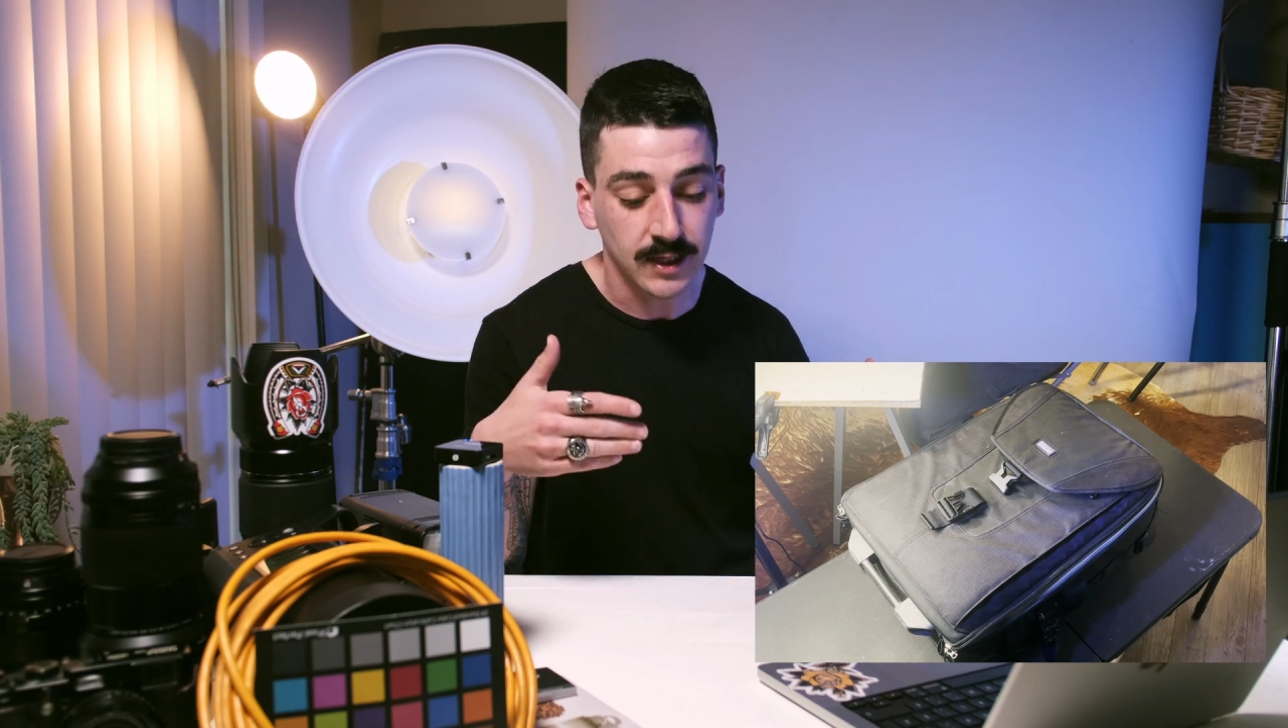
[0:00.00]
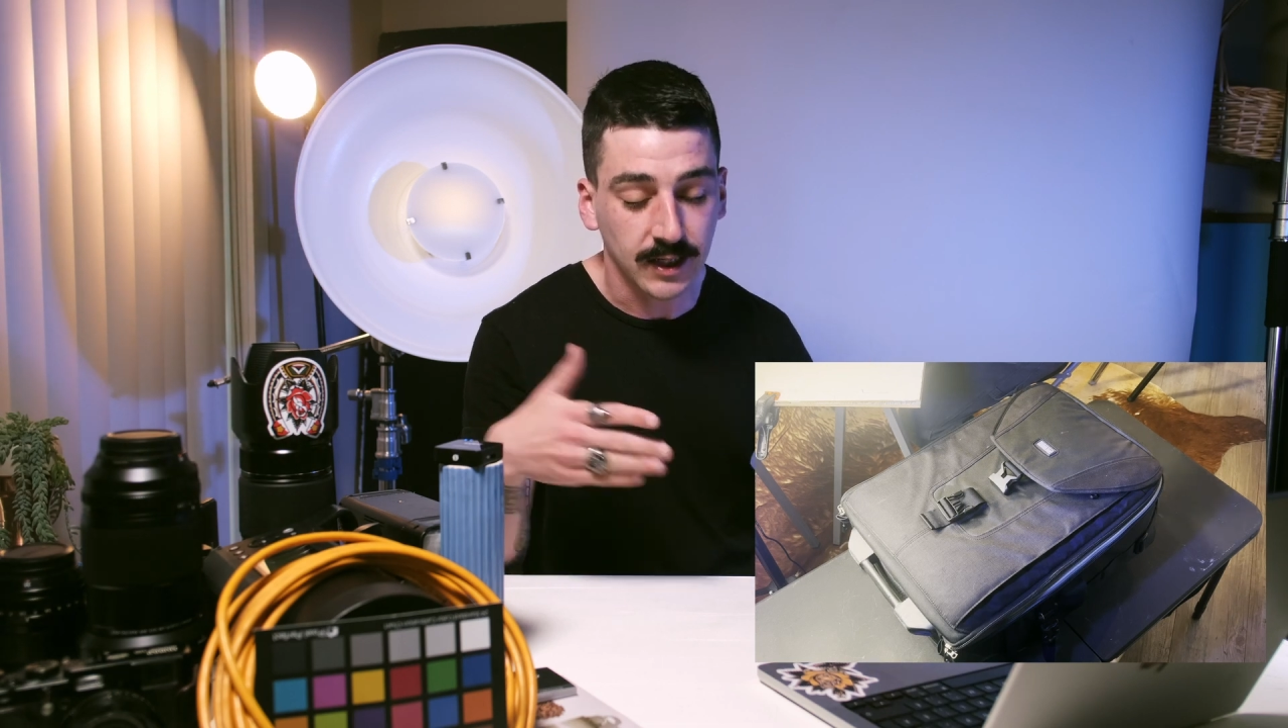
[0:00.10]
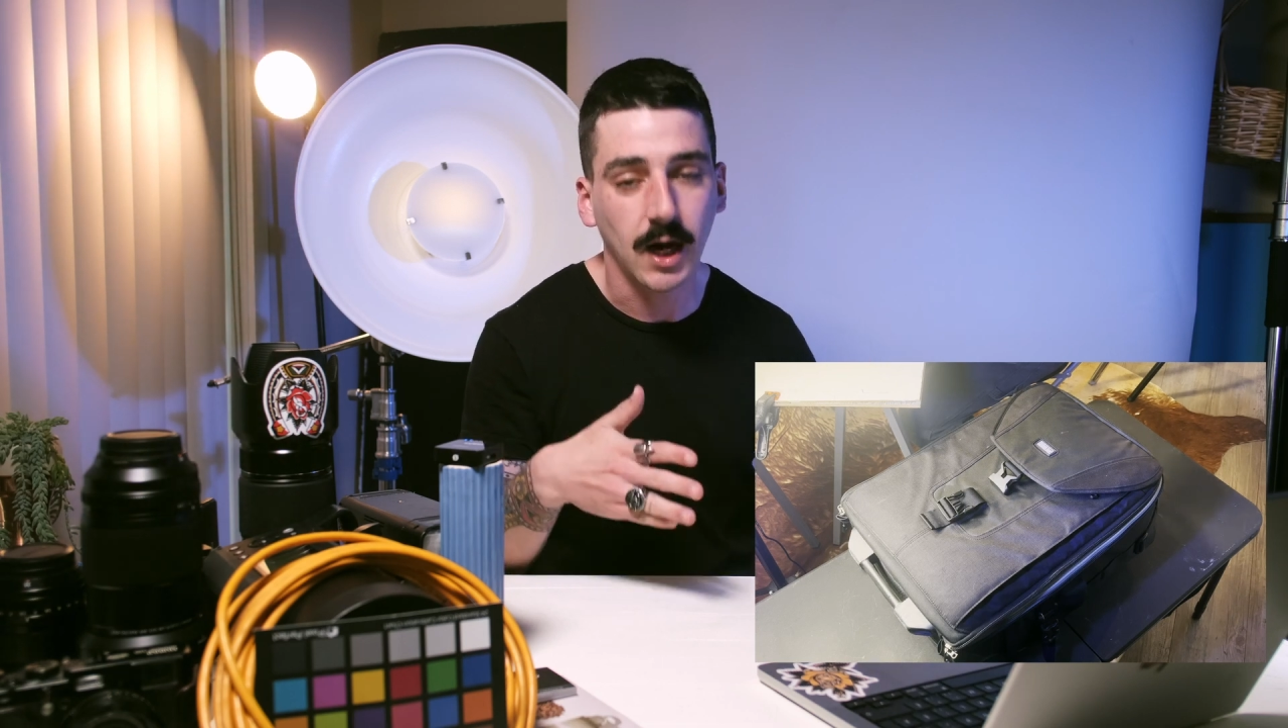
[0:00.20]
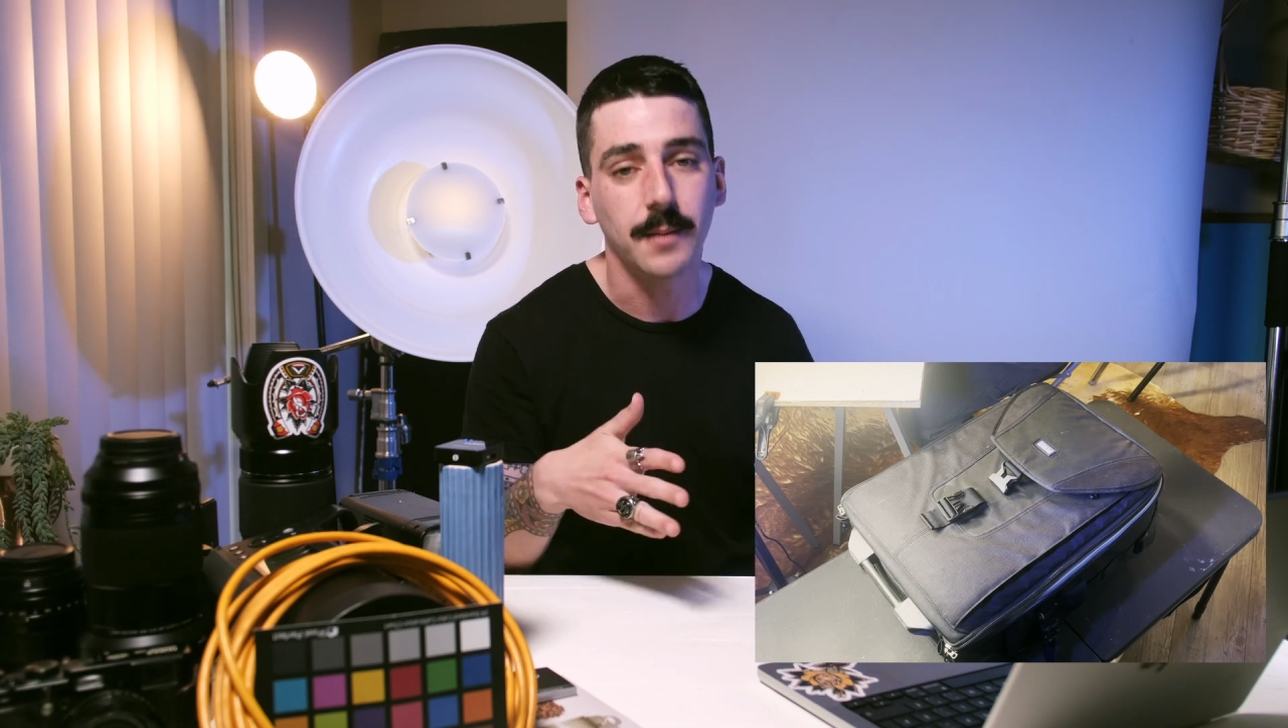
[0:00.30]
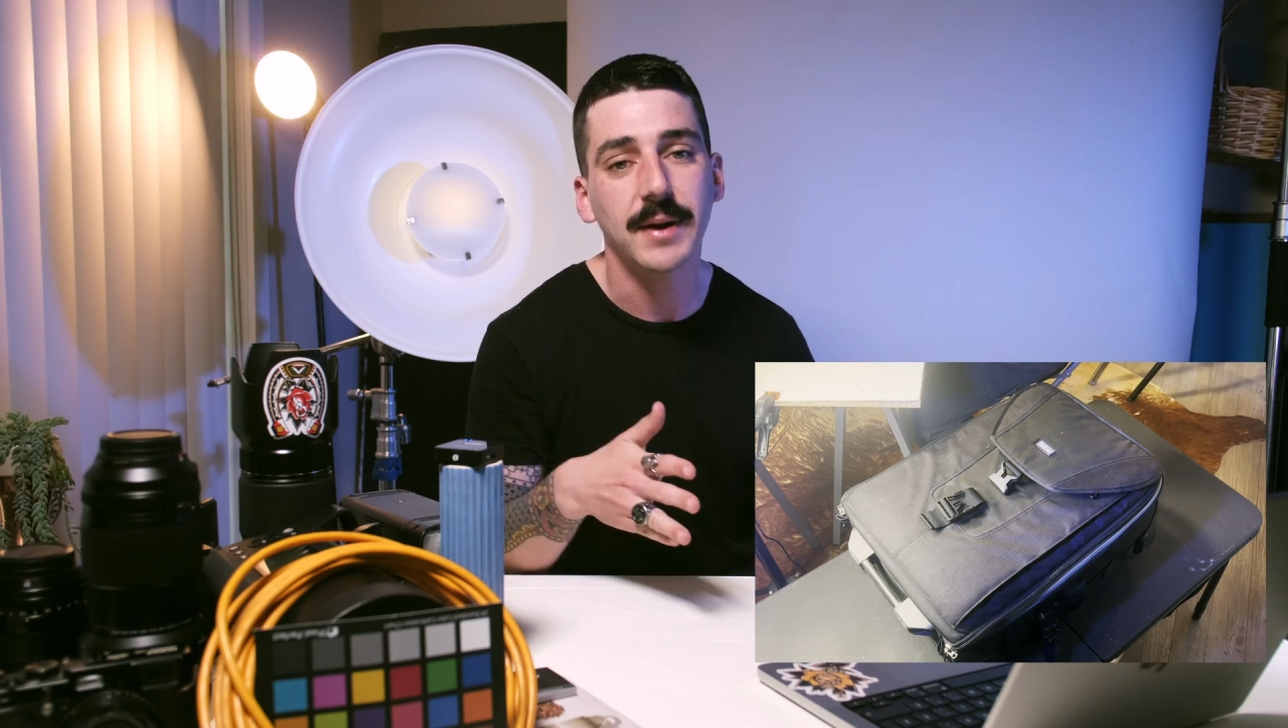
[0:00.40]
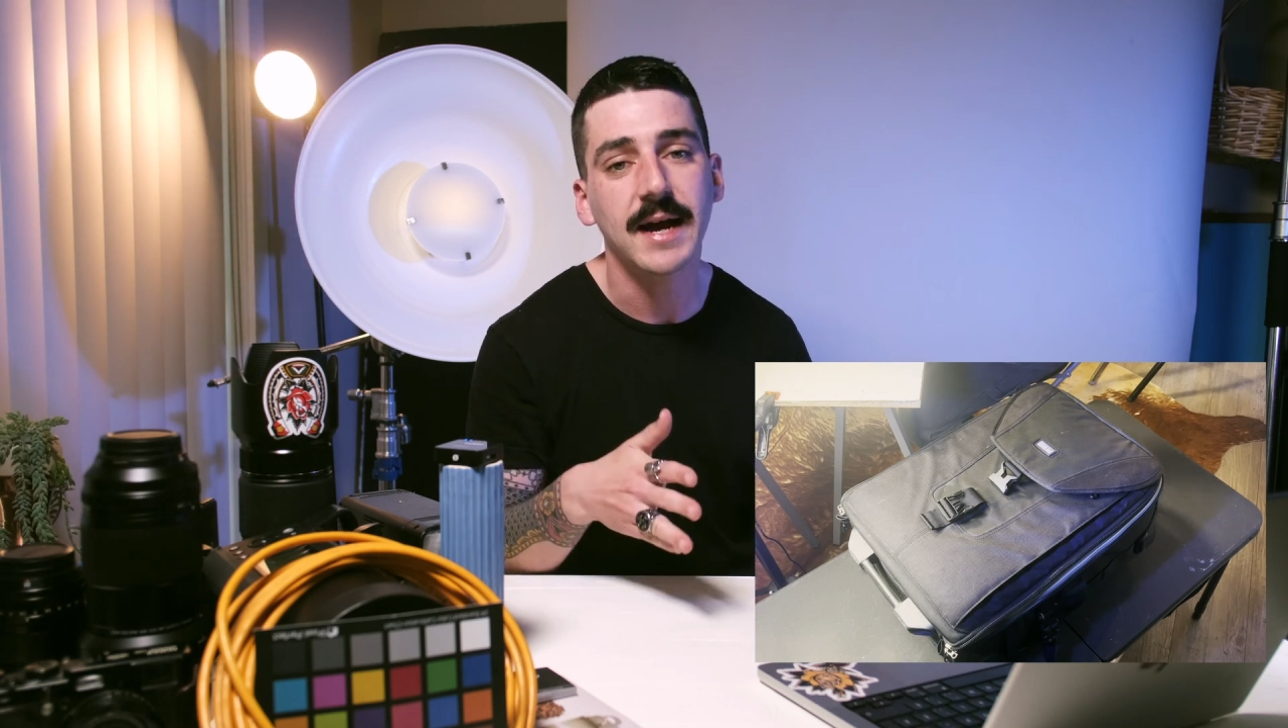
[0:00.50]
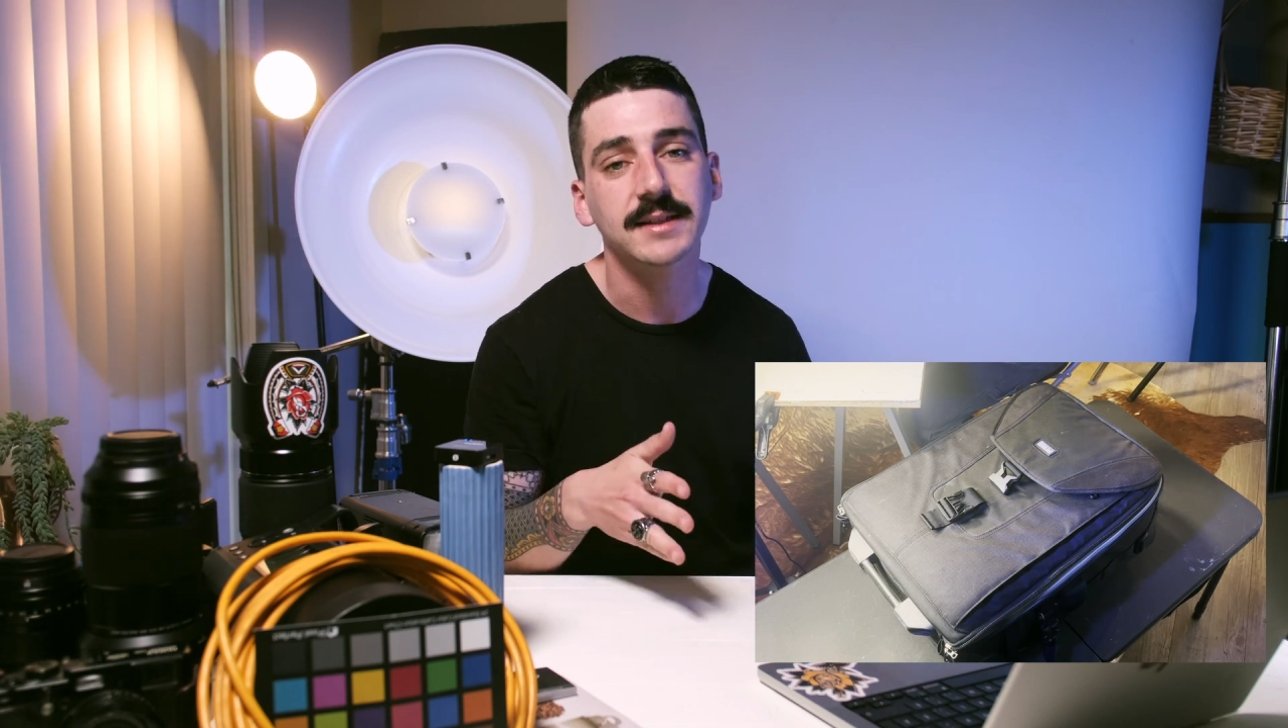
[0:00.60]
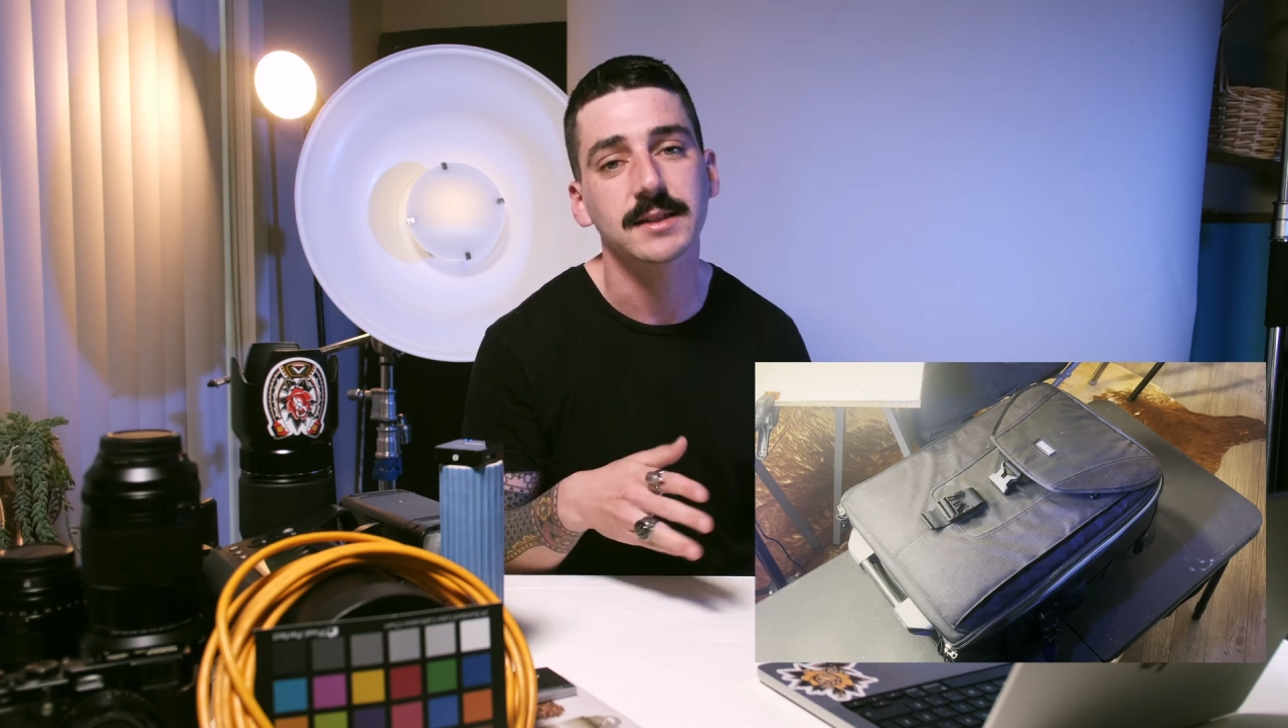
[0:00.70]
compact